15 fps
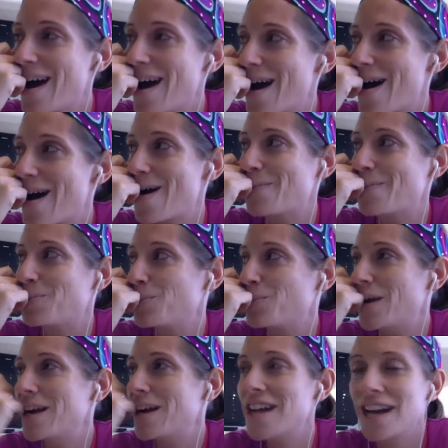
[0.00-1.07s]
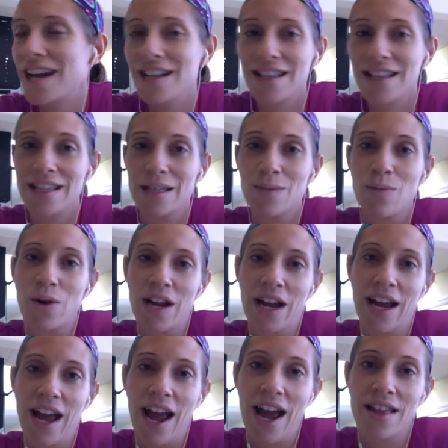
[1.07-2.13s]
But I check in this
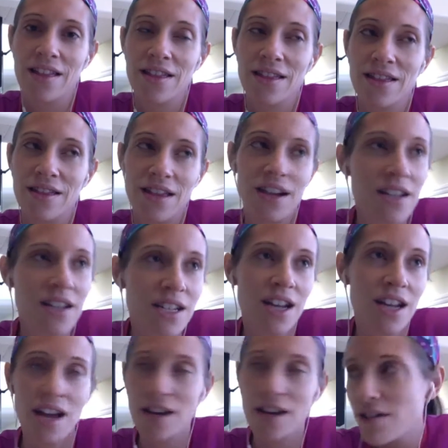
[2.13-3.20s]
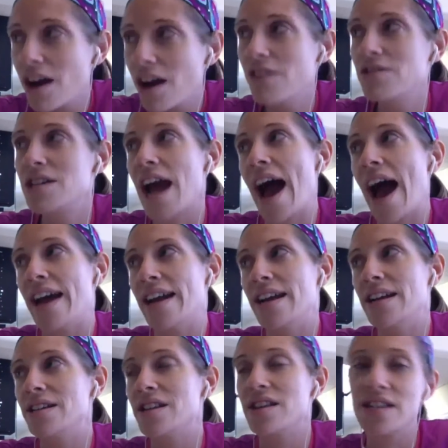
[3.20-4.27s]
morning and there's a new coach added
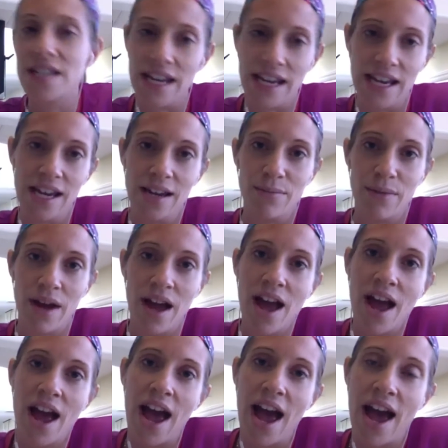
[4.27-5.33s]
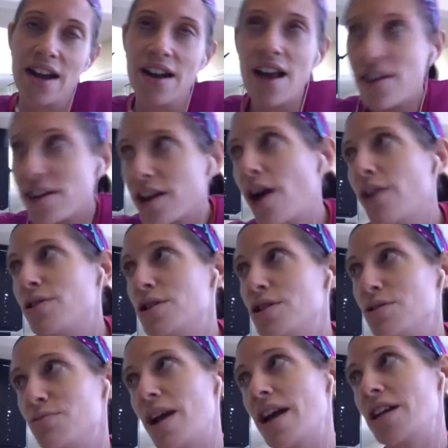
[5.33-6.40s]
to the team and another coach who's
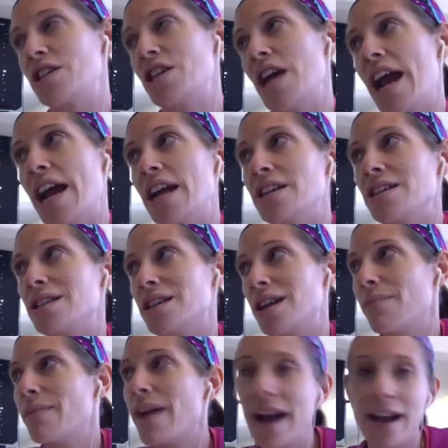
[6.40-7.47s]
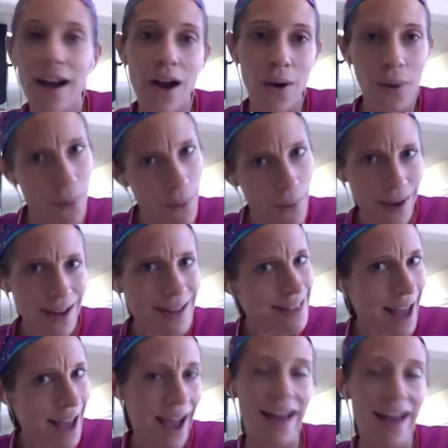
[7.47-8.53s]
rank changed. And I'm like, who is
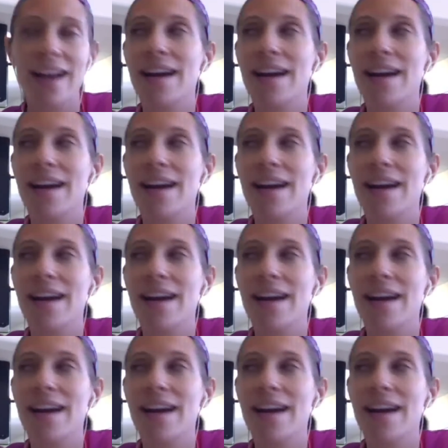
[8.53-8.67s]
that?